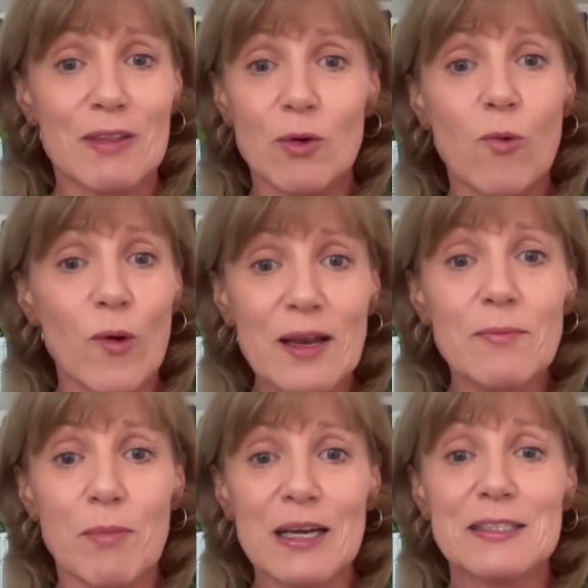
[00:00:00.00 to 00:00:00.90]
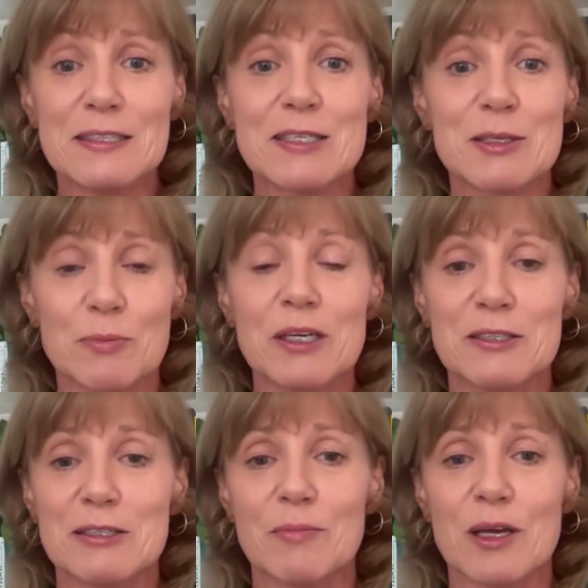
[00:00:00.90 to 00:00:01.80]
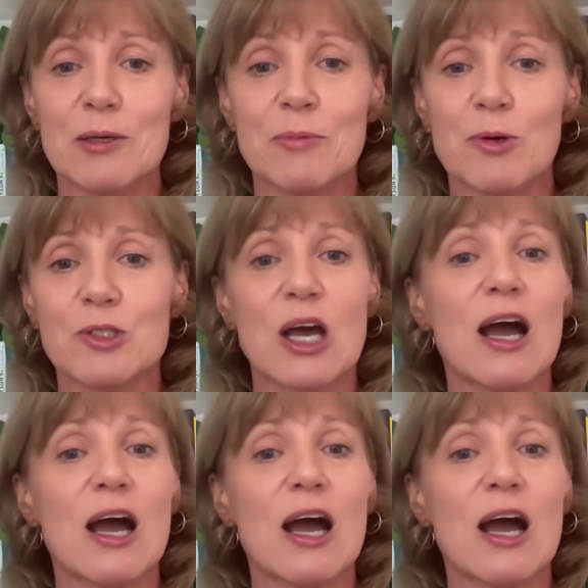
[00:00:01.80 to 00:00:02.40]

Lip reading: that when mine disappeared at menopause,